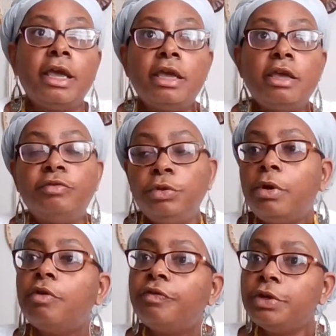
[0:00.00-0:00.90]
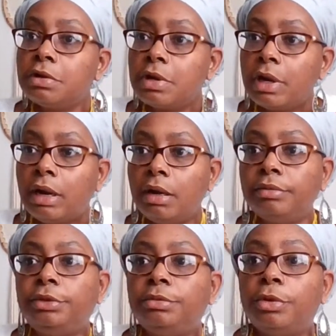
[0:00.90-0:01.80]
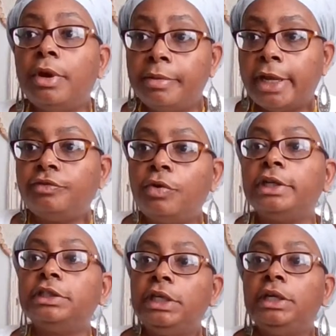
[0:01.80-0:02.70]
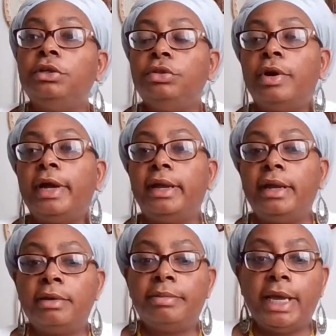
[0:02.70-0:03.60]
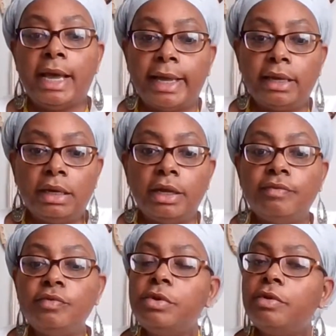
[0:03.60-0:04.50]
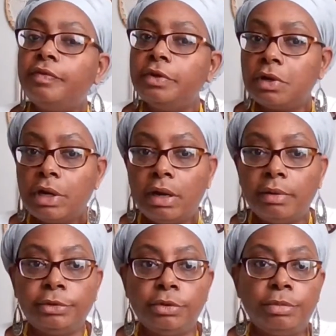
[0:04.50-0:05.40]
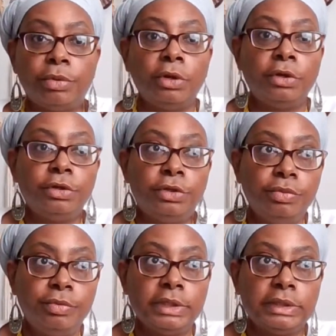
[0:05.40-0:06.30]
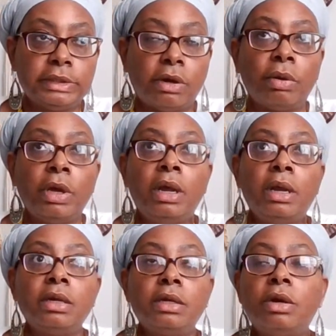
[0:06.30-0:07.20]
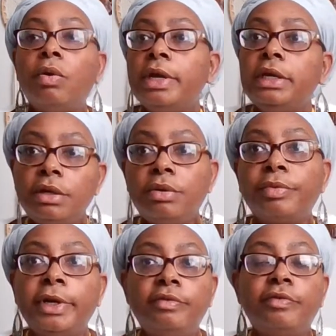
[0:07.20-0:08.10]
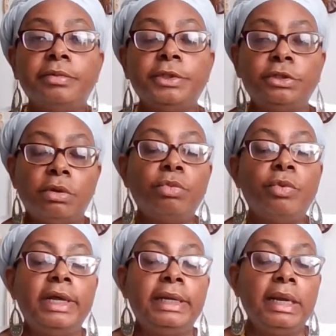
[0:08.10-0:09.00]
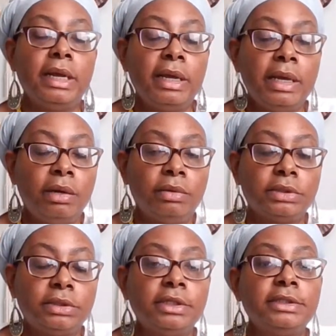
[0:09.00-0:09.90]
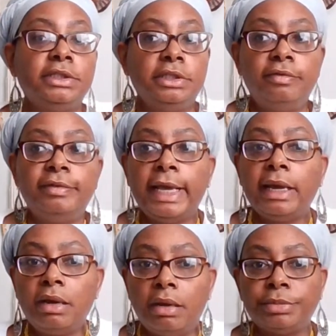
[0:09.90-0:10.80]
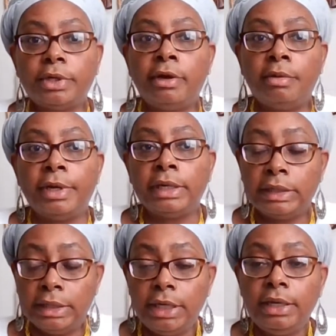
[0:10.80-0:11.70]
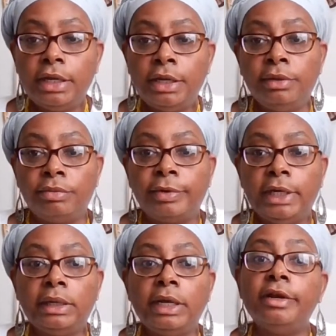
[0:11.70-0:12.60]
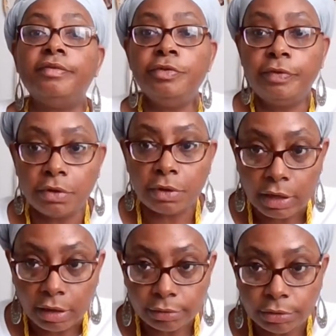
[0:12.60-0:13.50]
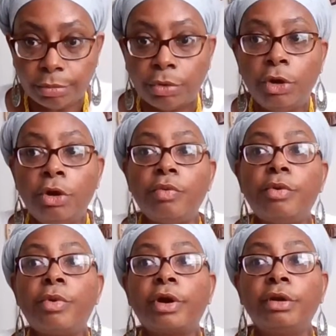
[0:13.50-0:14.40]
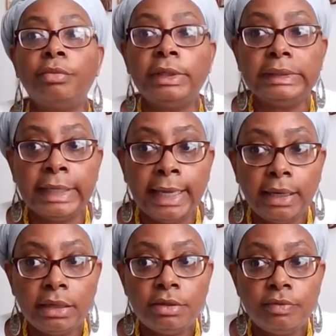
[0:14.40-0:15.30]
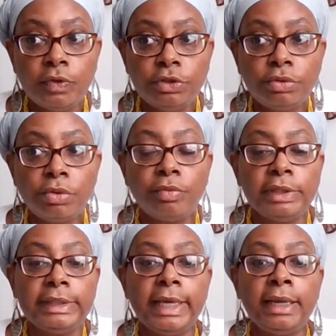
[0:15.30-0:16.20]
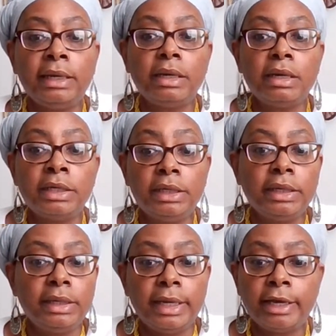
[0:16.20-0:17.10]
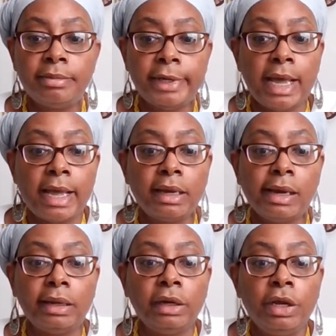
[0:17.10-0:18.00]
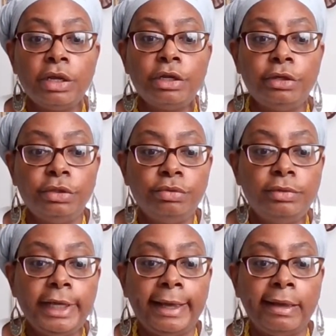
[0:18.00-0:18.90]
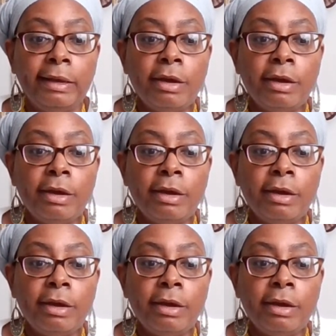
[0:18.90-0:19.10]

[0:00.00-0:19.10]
If you don't feel comfortable as far as getting your Egbe icon, if you don't feel comfortable doing so, go and get a reading from someone else. See if that comes up again in the reading. And if you feel comfortable with working with that individual, with that getting an Egbe icon, do that.